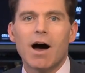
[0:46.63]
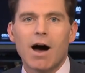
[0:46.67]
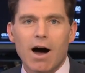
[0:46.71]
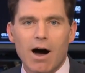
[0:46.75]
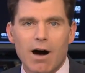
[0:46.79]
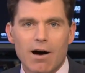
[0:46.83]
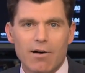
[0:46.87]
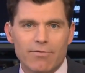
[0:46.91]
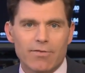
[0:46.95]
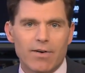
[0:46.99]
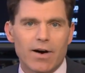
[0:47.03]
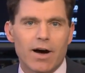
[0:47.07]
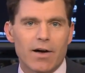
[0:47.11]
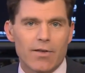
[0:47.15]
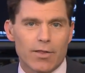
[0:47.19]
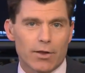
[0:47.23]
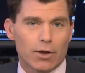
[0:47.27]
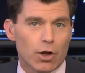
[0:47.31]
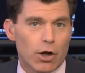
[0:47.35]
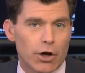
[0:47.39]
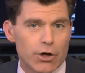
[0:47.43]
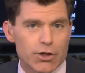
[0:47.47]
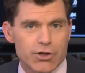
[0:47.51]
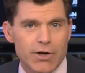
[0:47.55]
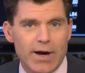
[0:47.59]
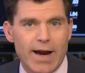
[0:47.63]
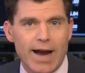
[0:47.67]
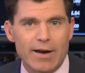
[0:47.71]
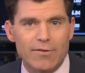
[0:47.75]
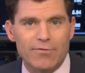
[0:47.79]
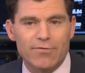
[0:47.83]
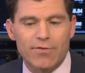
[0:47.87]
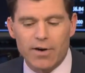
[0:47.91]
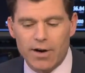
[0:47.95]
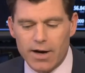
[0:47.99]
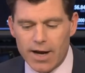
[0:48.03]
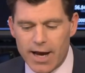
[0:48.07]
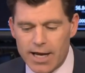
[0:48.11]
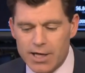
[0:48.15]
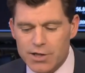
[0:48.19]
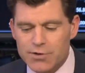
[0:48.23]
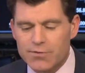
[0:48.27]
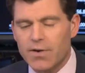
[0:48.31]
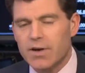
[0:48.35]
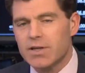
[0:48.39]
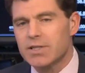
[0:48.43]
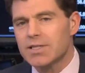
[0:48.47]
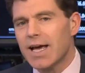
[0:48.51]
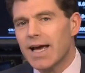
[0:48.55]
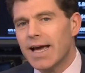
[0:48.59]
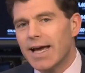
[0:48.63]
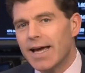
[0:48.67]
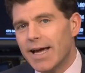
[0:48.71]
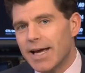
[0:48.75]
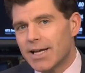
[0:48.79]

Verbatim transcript: of uh, the larger hedge funds.